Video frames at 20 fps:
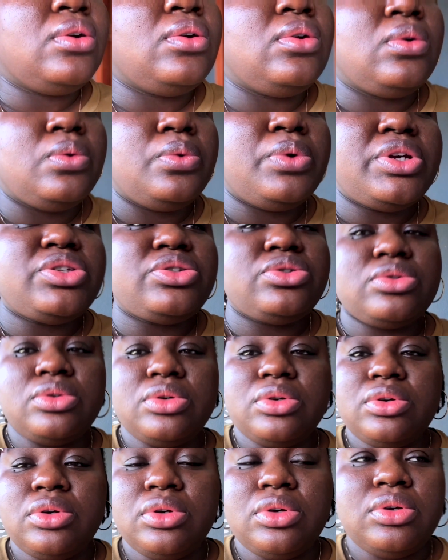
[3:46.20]
Wait, so
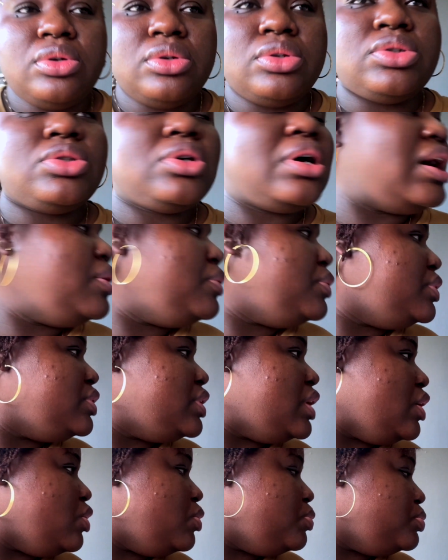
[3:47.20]
how will you
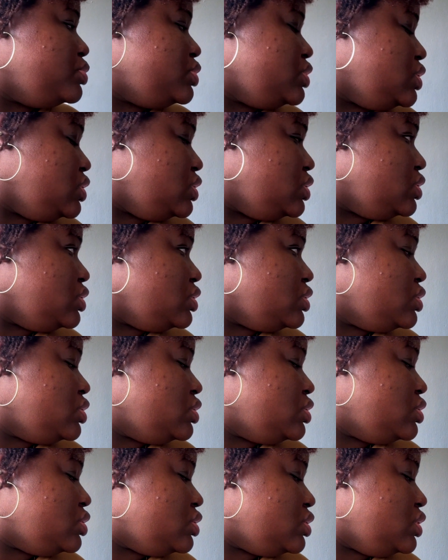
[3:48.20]
now open
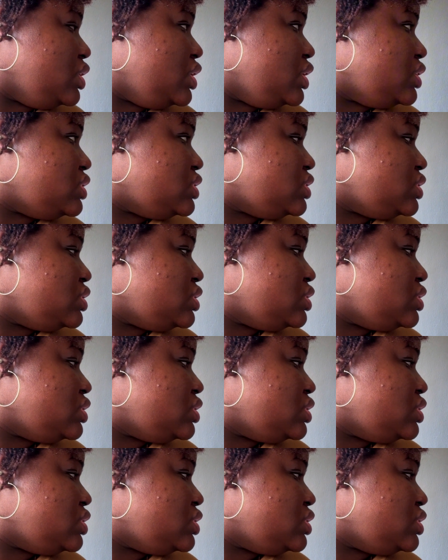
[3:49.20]
the gate?